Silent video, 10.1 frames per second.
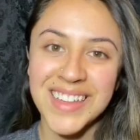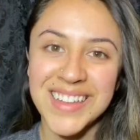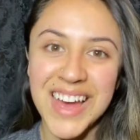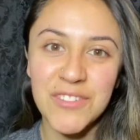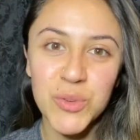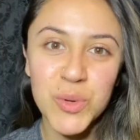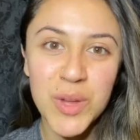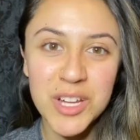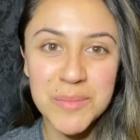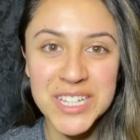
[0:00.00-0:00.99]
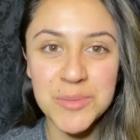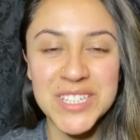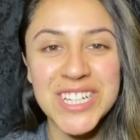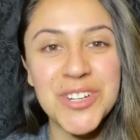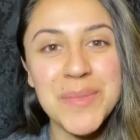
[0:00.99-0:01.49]
Hi everyone, welcome back to my
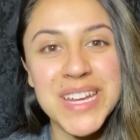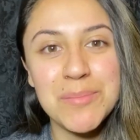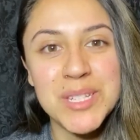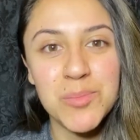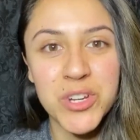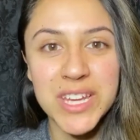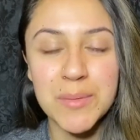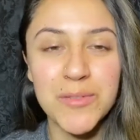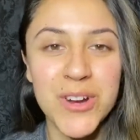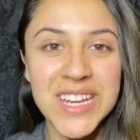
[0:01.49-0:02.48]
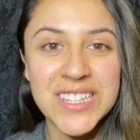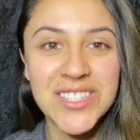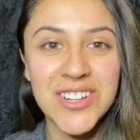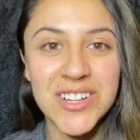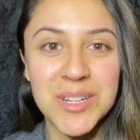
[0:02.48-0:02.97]
channel. My name is Monica. Before I get
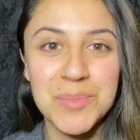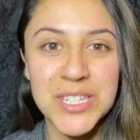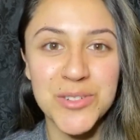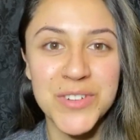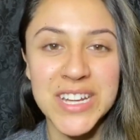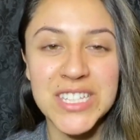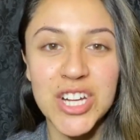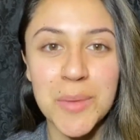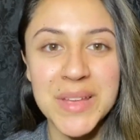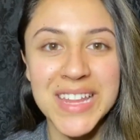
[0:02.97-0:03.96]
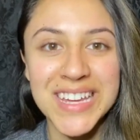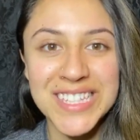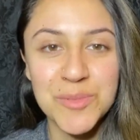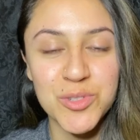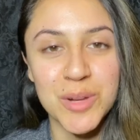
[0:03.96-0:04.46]
started, please don't forget to comment, like, and
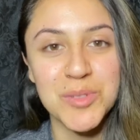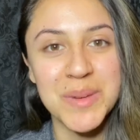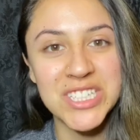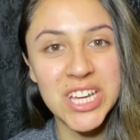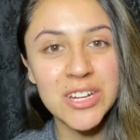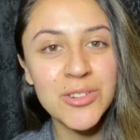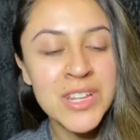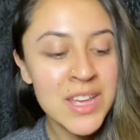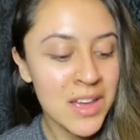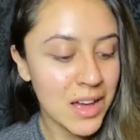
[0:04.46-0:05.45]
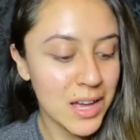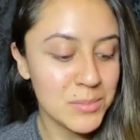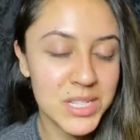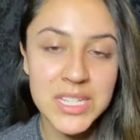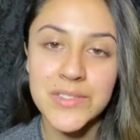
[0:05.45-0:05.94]
subscribe to my channel.
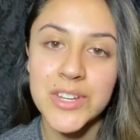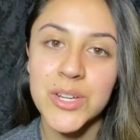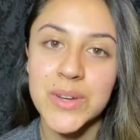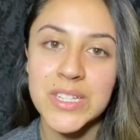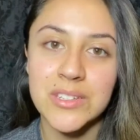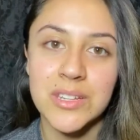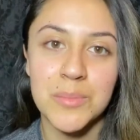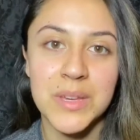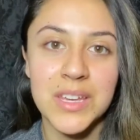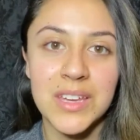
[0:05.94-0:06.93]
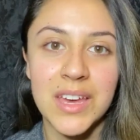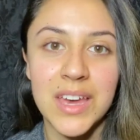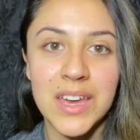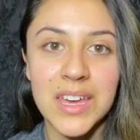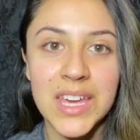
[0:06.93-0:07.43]
Today's video is going to be
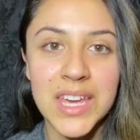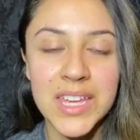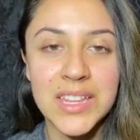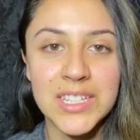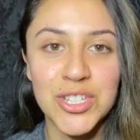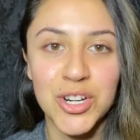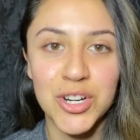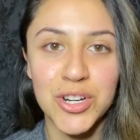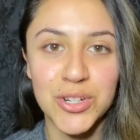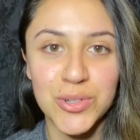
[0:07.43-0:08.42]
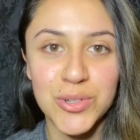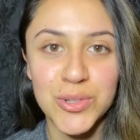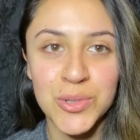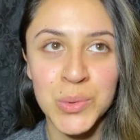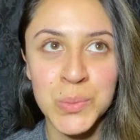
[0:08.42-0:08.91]
a heatless
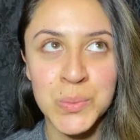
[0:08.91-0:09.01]
curl